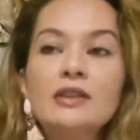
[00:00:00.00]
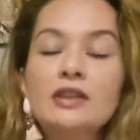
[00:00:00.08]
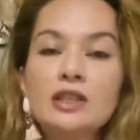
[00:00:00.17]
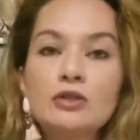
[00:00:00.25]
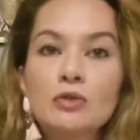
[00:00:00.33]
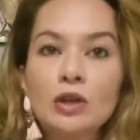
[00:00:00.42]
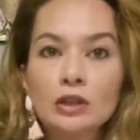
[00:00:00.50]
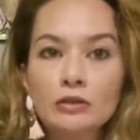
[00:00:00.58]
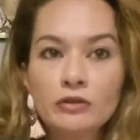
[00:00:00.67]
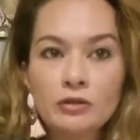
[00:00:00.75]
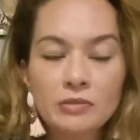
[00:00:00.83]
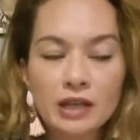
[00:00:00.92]
this role
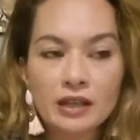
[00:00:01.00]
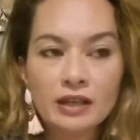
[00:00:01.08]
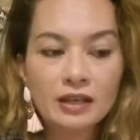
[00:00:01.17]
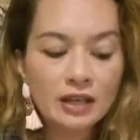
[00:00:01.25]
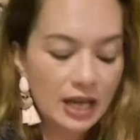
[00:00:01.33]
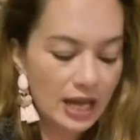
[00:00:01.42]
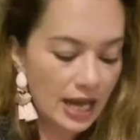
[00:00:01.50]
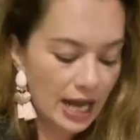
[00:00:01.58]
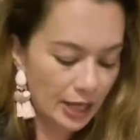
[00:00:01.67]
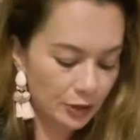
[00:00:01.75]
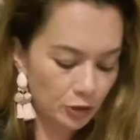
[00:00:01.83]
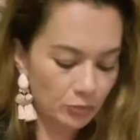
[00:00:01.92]
of the mother,
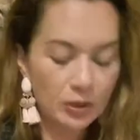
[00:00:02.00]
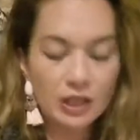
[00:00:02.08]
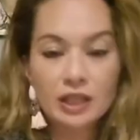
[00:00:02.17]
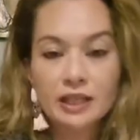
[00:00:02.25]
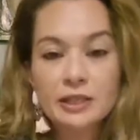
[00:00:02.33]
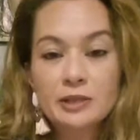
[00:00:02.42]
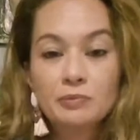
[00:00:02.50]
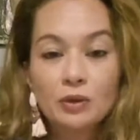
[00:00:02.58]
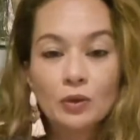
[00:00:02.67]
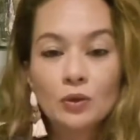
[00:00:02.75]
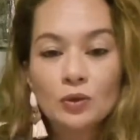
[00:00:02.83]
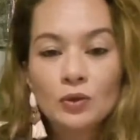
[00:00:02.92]
had to be
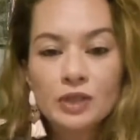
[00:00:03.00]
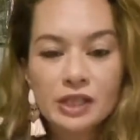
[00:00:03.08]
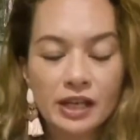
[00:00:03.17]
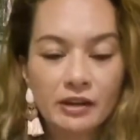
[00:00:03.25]
explored in